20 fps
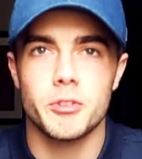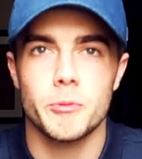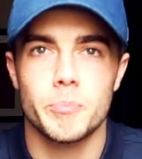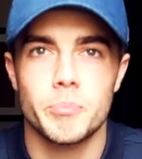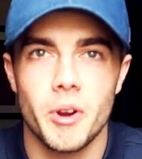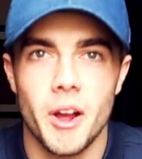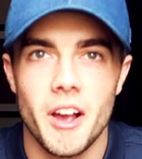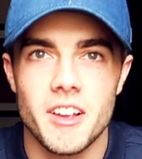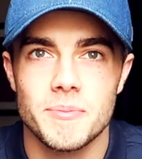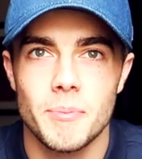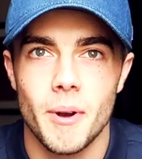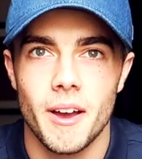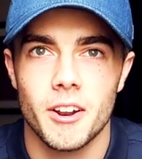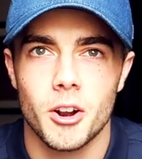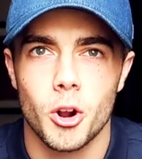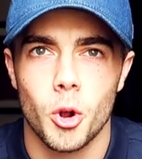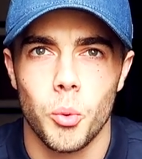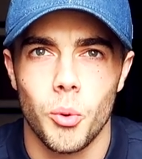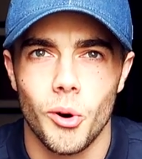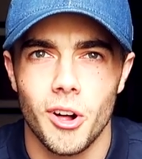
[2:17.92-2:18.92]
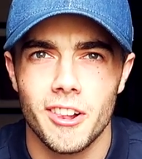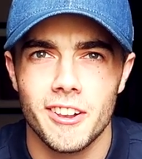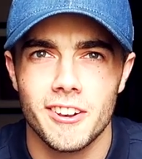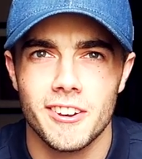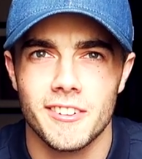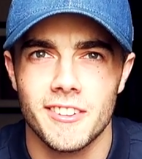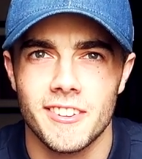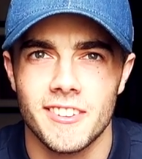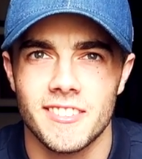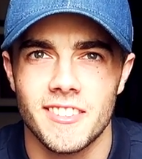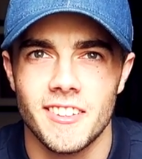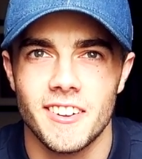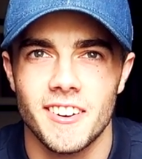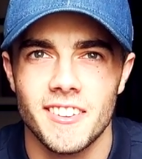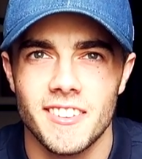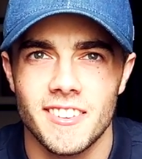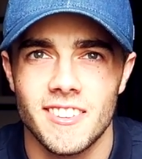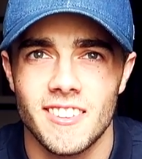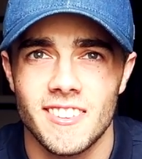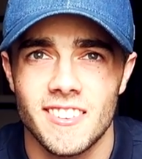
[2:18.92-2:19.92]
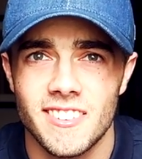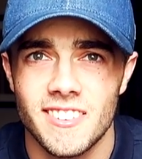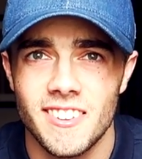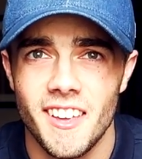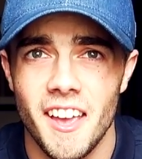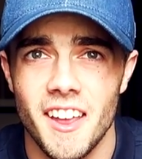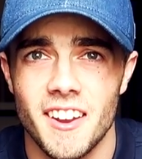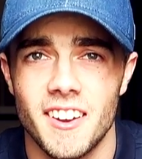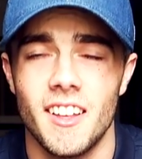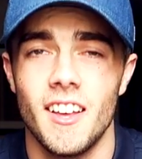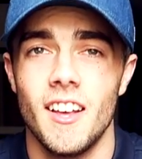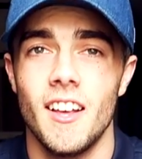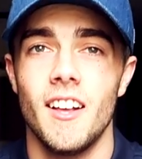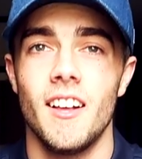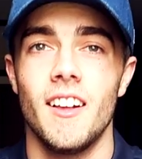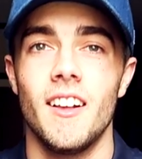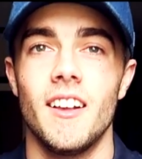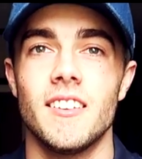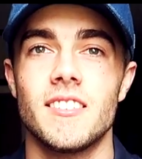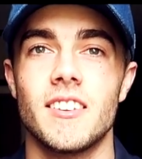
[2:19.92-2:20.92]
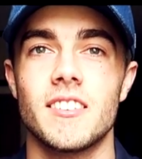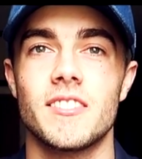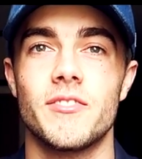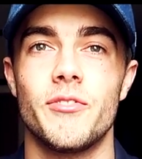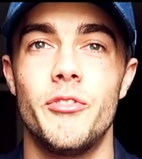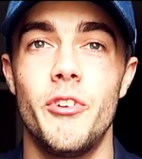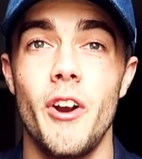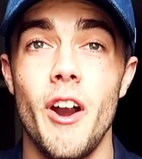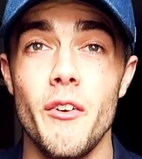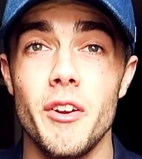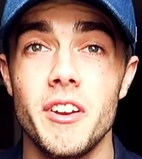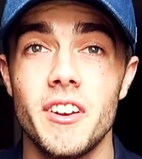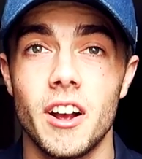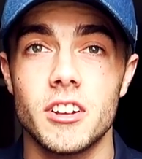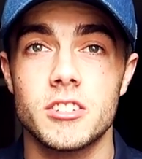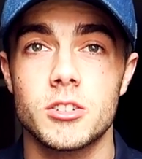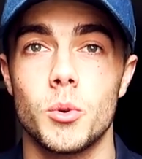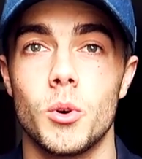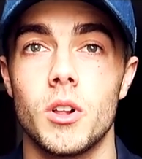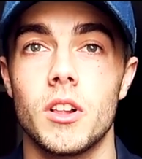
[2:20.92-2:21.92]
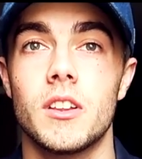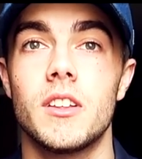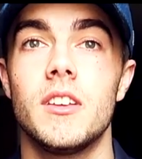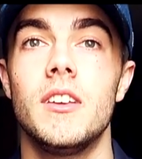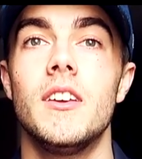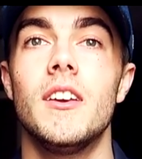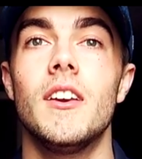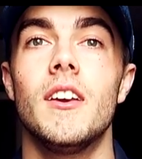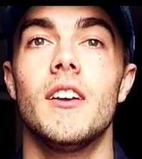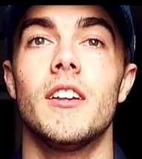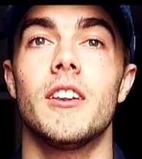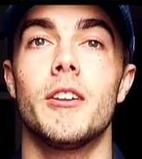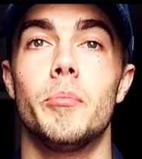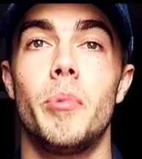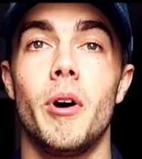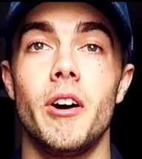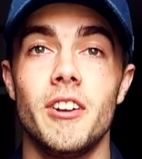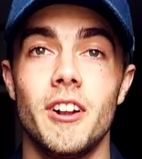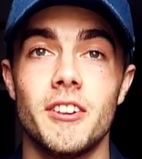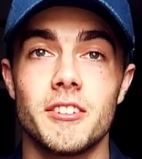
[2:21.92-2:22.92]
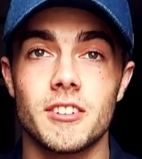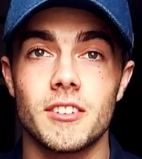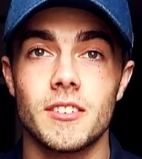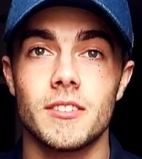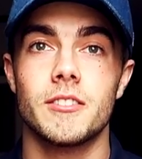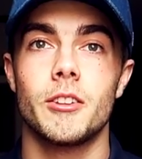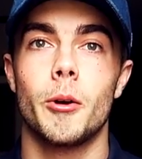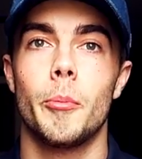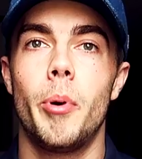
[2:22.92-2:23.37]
surprised by the quality of this thing. This is insane. So it's very nice quality. The buttons, the